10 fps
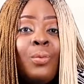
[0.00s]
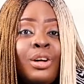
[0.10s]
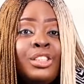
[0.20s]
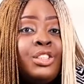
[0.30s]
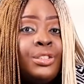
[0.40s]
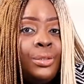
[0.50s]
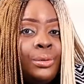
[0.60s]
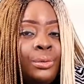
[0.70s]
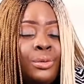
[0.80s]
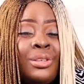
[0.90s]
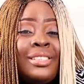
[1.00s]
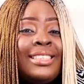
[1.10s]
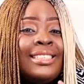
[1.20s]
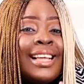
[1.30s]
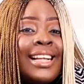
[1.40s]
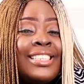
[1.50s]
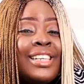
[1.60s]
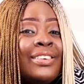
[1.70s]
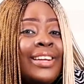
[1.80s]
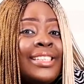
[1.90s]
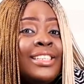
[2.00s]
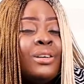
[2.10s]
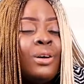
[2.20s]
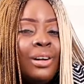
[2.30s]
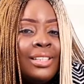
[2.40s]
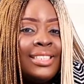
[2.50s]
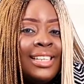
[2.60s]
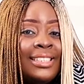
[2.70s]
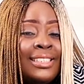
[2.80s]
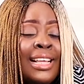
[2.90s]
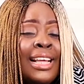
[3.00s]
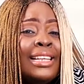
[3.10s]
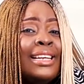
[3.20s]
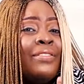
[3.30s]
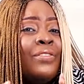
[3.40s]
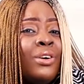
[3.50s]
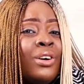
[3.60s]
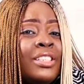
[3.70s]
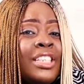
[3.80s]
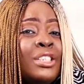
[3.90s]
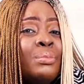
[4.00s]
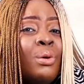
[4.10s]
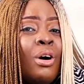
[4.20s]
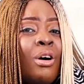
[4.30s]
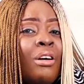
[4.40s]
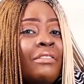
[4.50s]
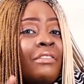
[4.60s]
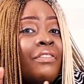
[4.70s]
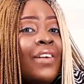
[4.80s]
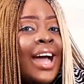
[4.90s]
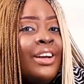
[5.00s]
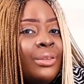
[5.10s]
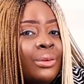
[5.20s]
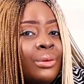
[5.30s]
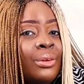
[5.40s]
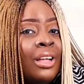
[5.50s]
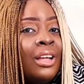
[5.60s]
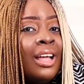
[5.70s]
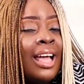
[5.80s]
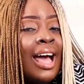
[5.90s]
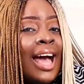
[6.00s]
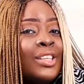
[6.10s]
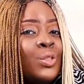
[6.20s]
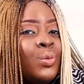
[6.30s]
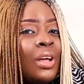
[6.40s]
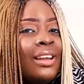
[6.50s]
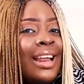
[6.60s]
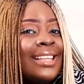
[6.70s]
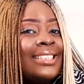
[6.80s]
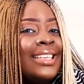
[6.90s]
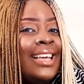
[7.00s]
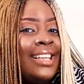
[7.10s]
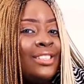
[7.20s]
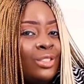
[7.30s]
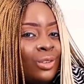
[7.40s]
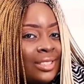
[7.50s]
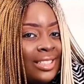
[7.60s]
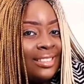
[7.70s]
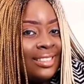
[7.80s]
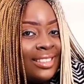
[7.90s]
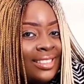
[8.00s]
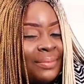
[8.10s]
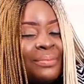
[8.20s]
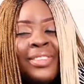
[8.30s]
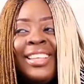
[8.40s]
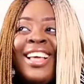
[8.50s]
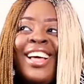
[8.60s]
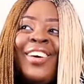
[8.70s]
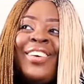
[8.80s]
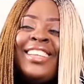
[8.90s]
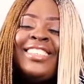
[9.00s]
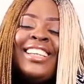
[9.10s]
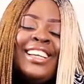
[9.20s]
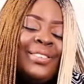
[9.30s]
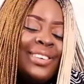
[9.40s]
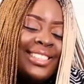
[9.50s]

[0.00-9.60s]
want you to start creating content that focuses more on value as well as case studies. Okay, so Nelly,